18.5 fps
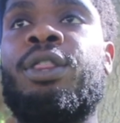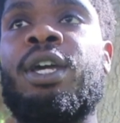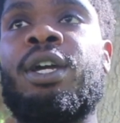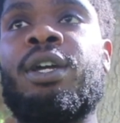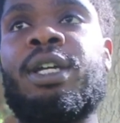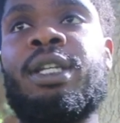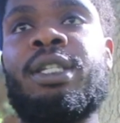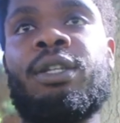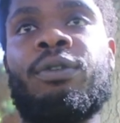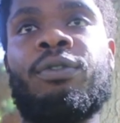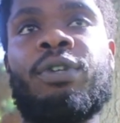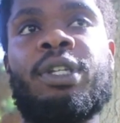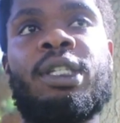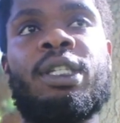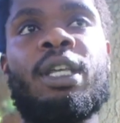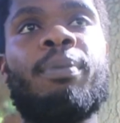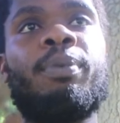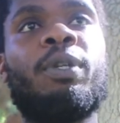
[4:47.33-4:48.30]
there is a
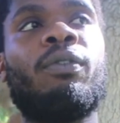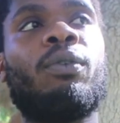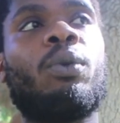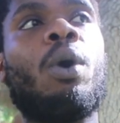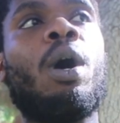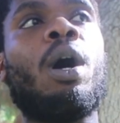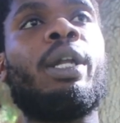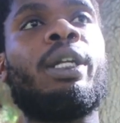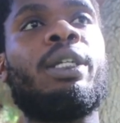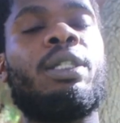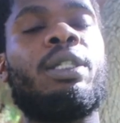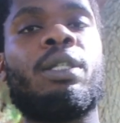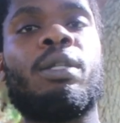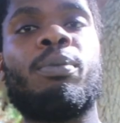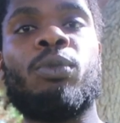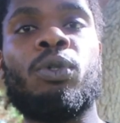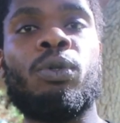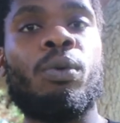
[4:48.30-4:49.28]
receptive quality to
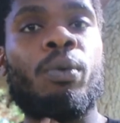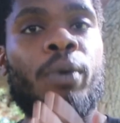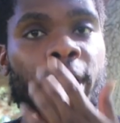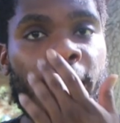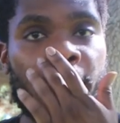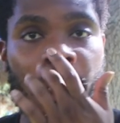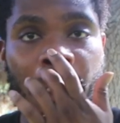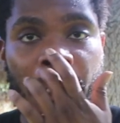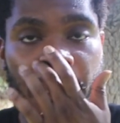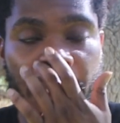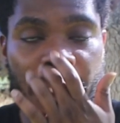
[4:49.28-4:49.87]
the moon where